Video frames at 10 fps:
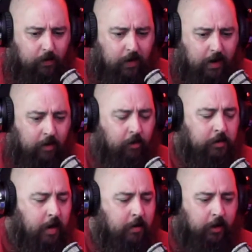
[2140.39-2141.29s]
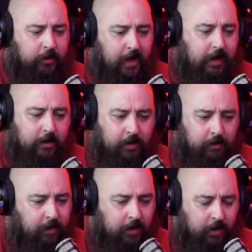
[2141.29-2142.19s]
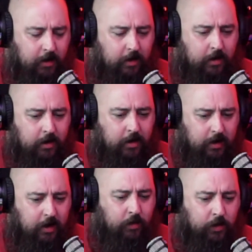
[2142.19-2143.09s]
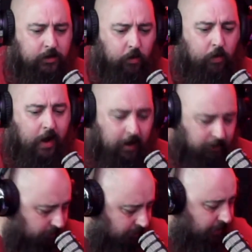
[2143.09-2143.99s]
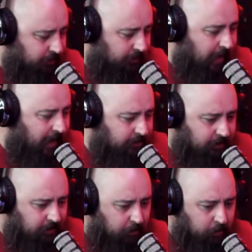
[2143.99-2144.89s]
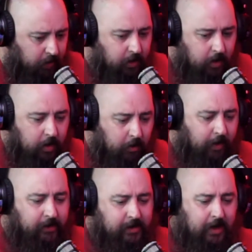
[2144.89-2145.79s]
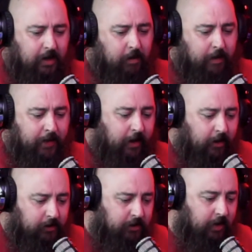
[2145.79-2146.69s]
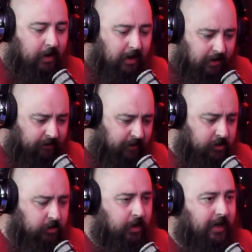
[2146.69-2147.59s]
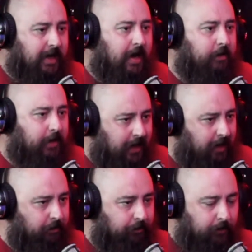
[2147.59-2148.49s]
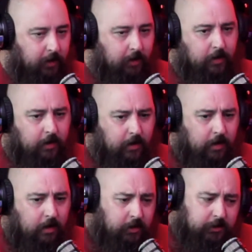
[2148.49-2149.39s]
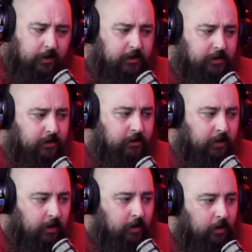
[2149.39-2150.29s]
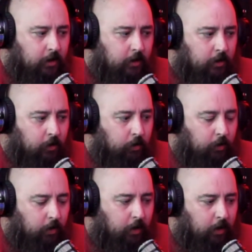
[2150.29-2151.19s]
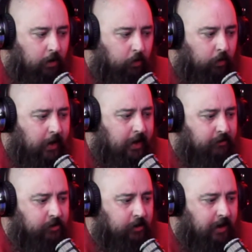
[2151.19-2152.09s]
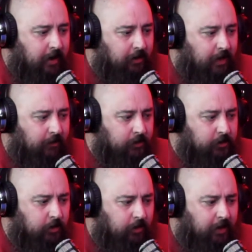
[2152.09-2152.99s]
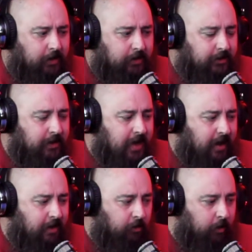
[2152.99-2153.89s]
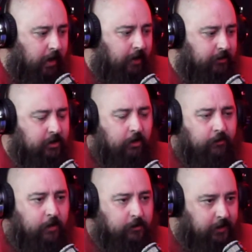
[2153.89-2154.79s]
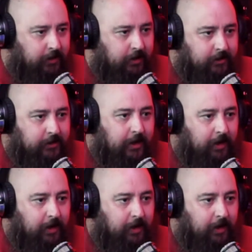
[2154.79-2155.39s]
I don't remember exactly, but it was a while since the accident. But by the time my parents and then eventually a cop came. Also, this is right after 9/11, so like not everyone has cell phones at this time.